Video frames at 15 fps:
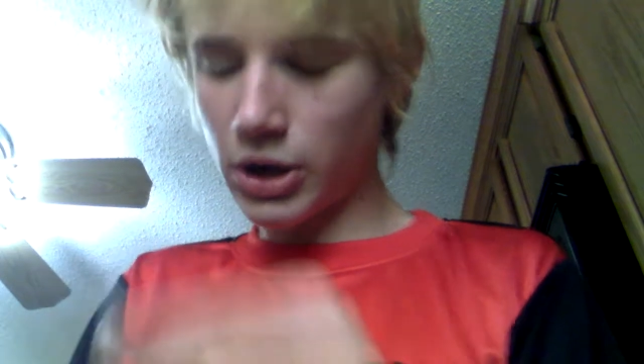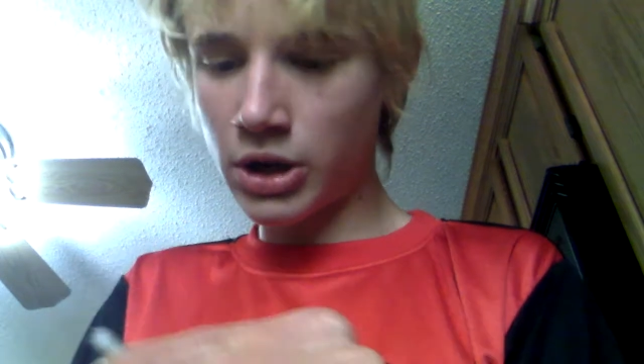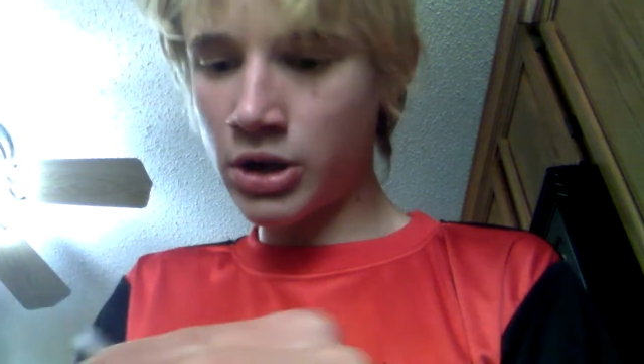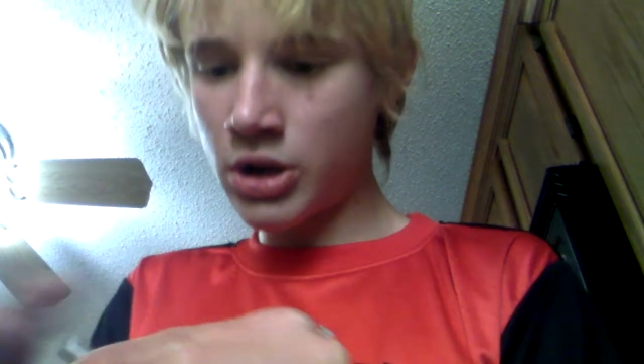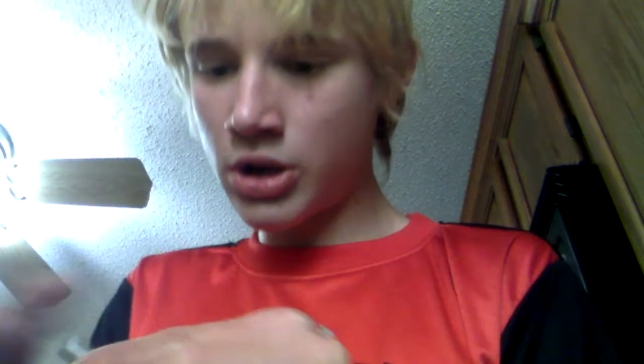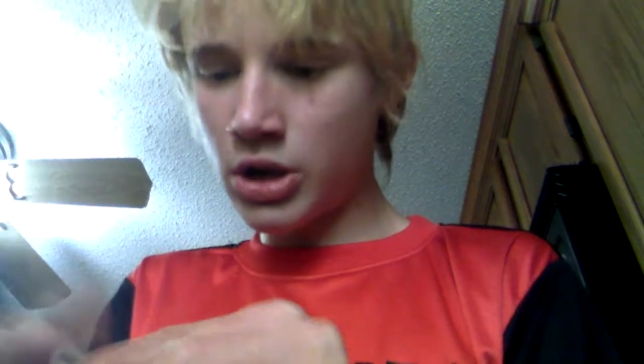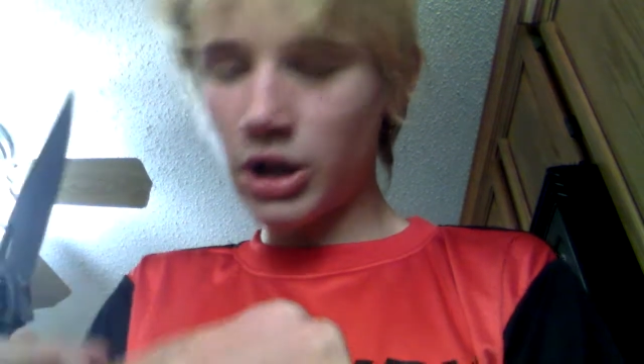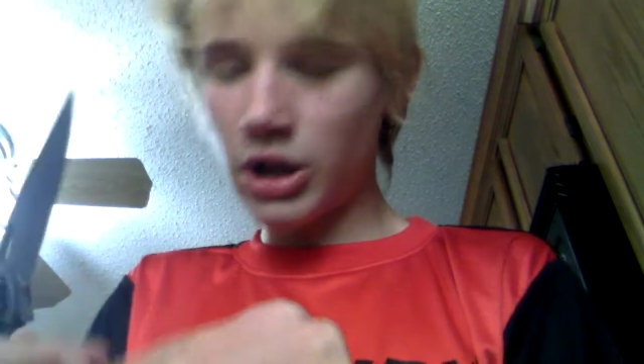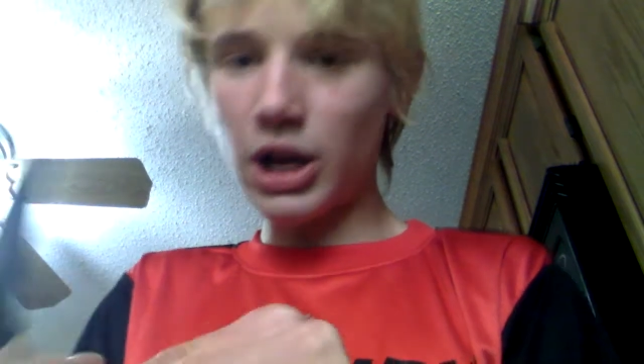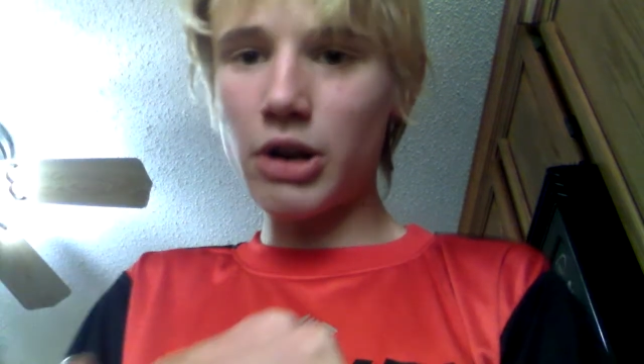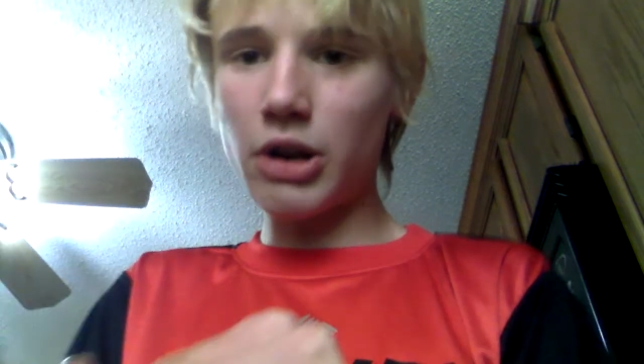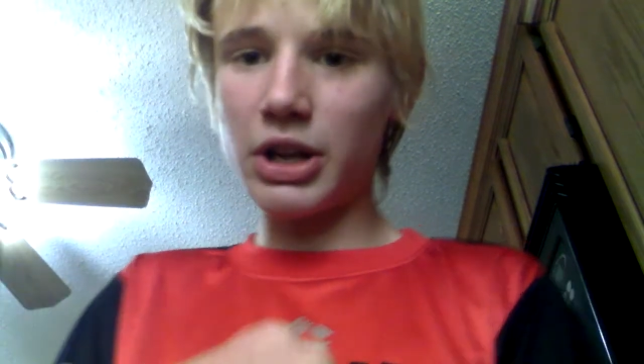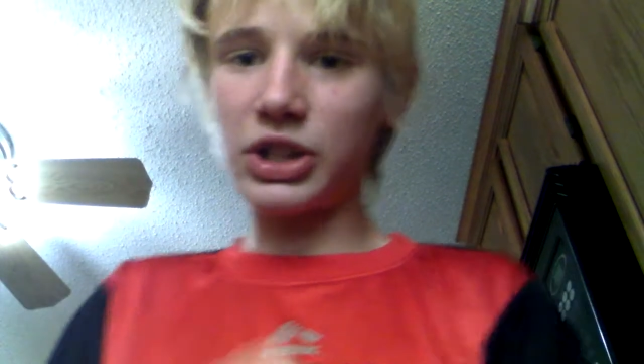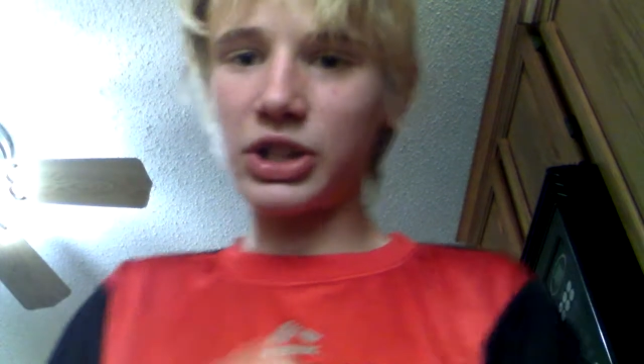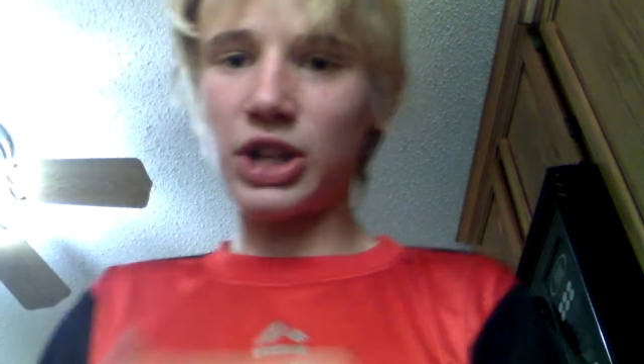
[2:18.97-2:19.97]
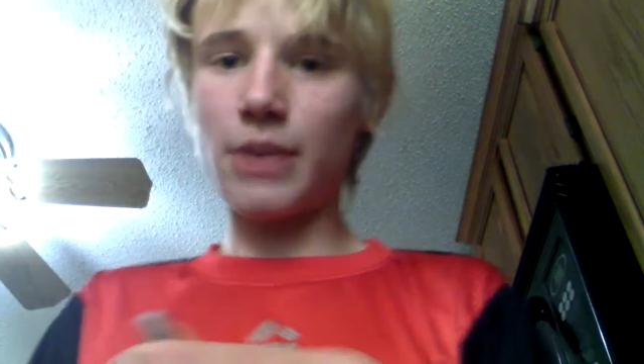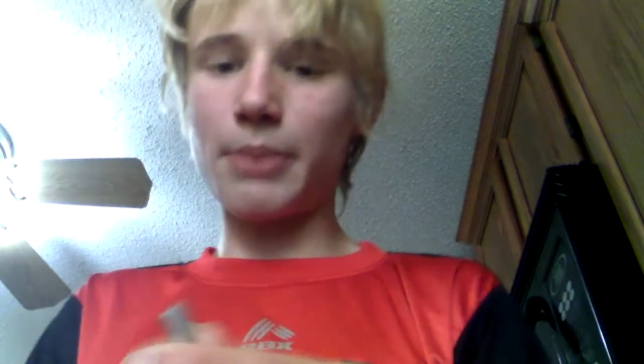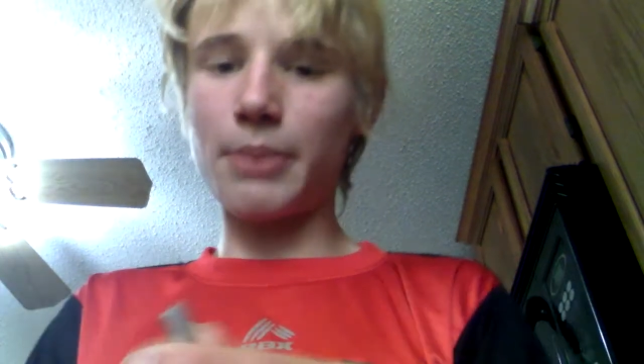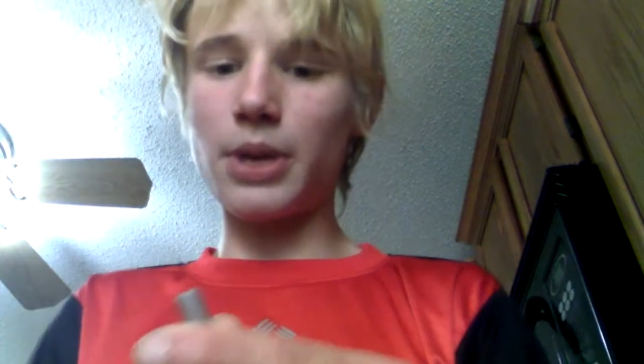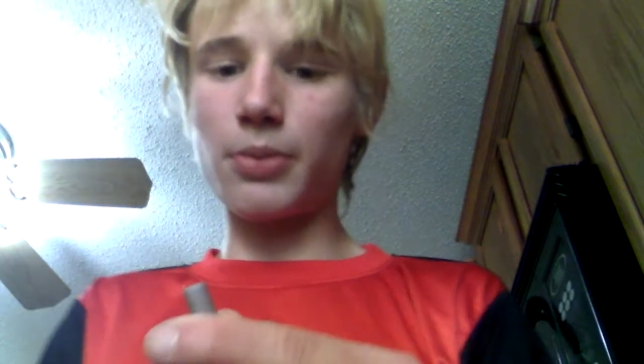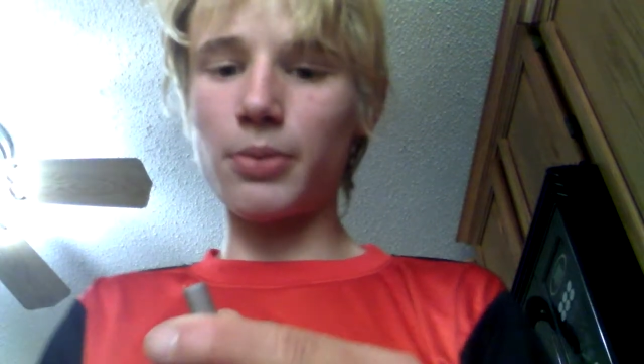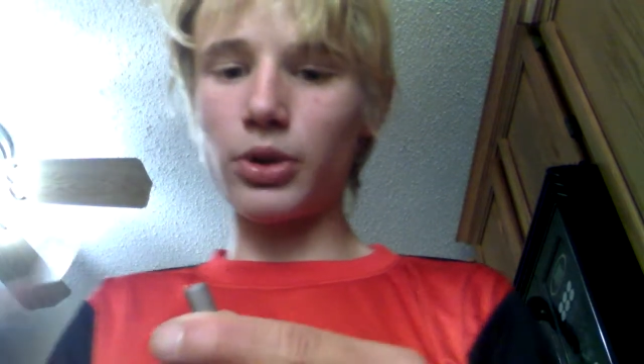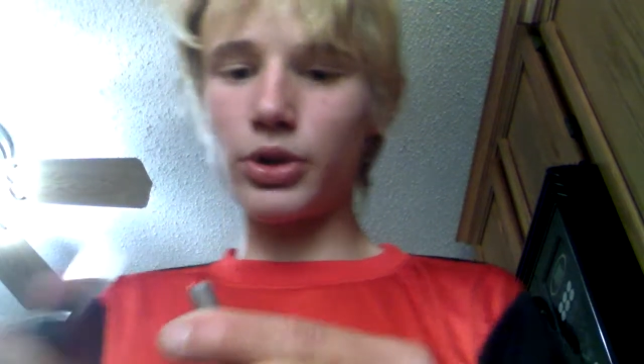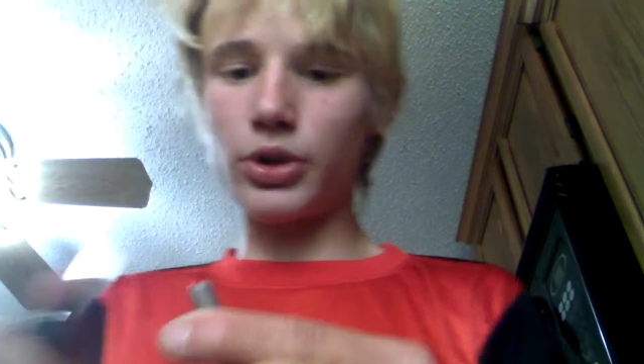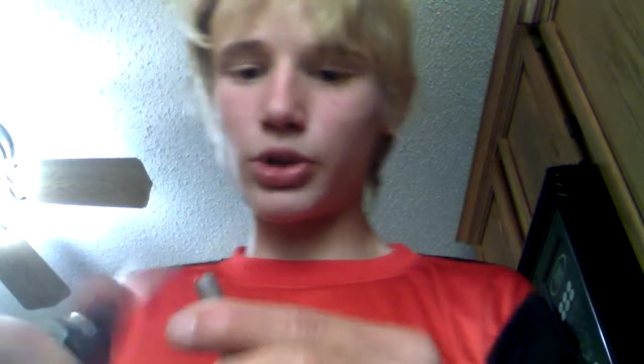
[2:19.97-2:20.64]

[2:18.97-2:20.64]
You just want to make it a little smoother.